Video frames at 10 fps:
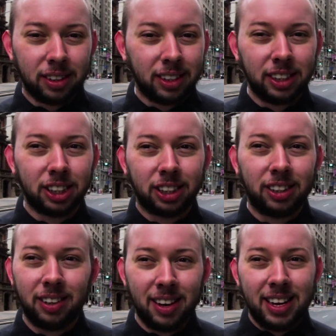It just,
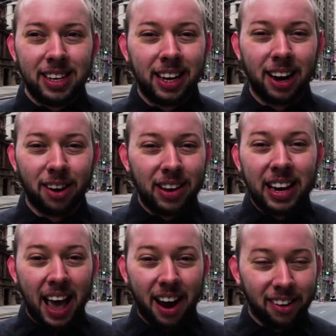you know,
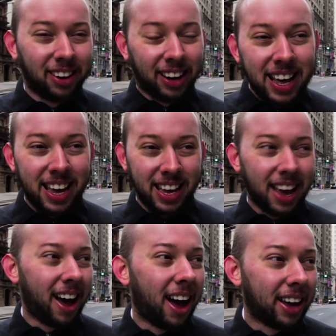inherently
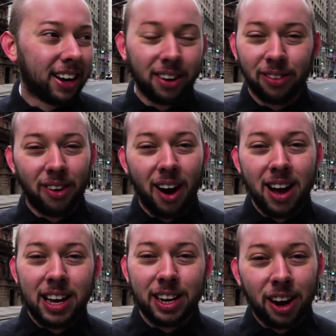I know
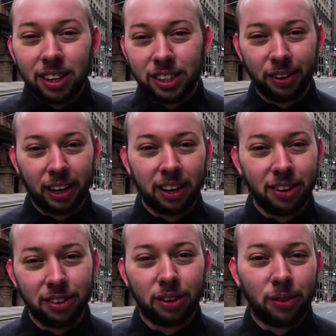what not to
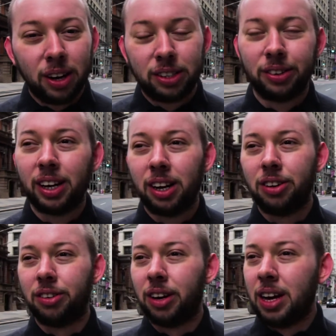include or what to include.